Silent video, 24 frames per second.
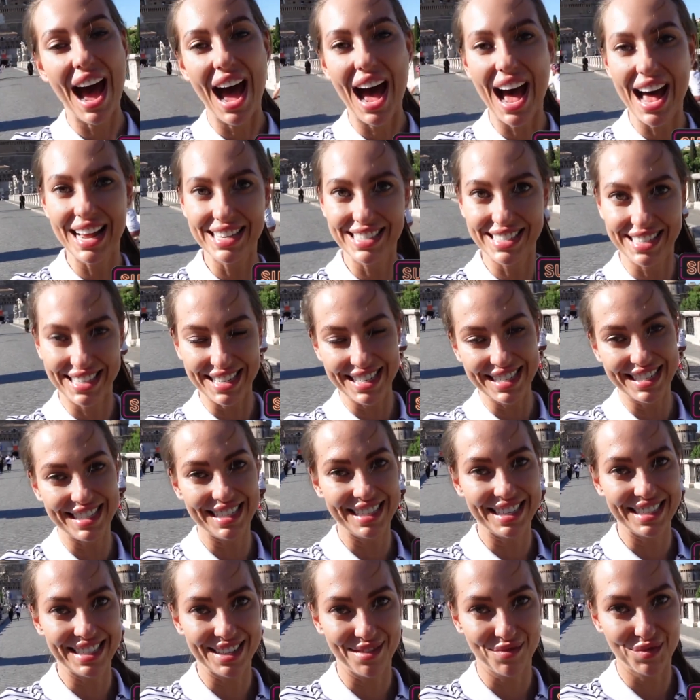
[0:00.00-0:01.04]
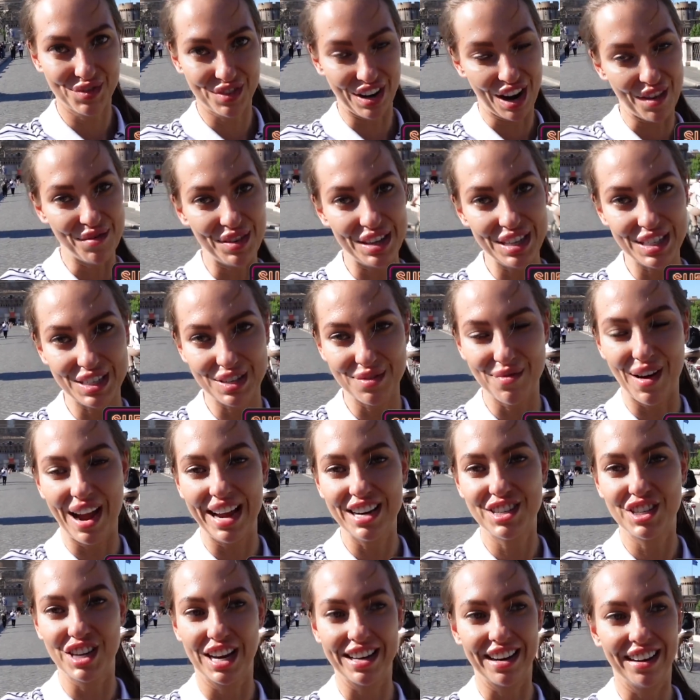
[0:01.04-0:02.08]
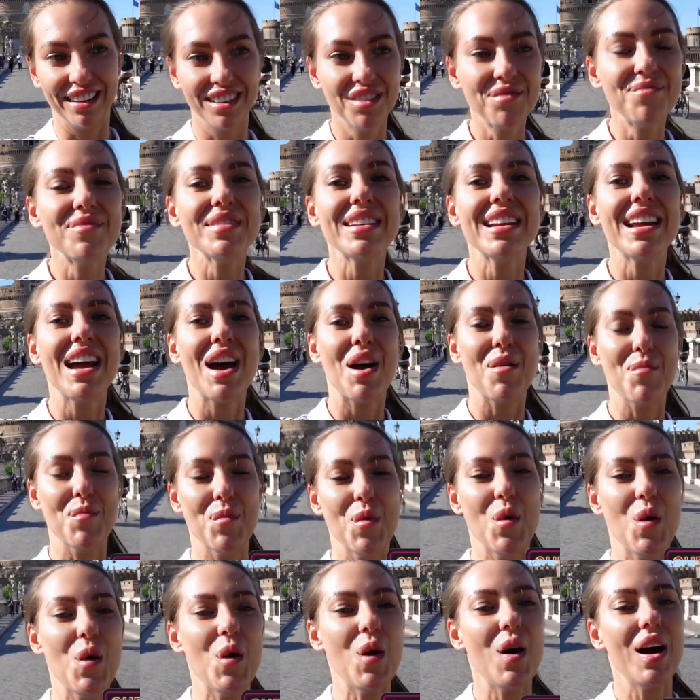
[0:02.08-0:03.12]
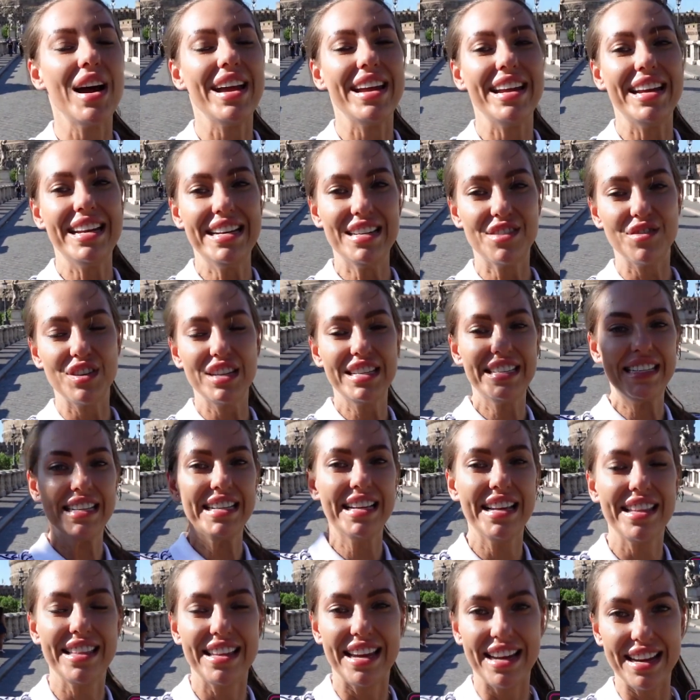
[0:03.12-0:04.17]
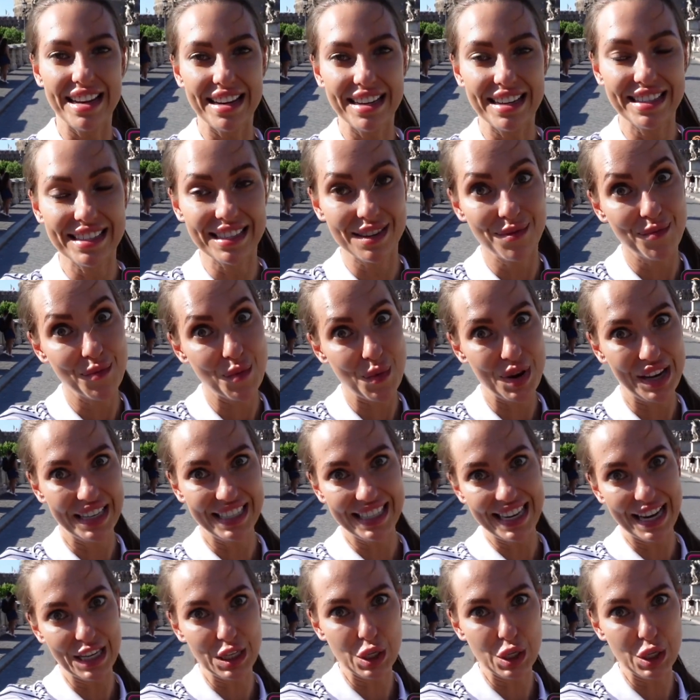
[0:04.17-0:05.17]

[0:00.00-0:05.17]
and consider subscribing to my channel. More interesting things is yet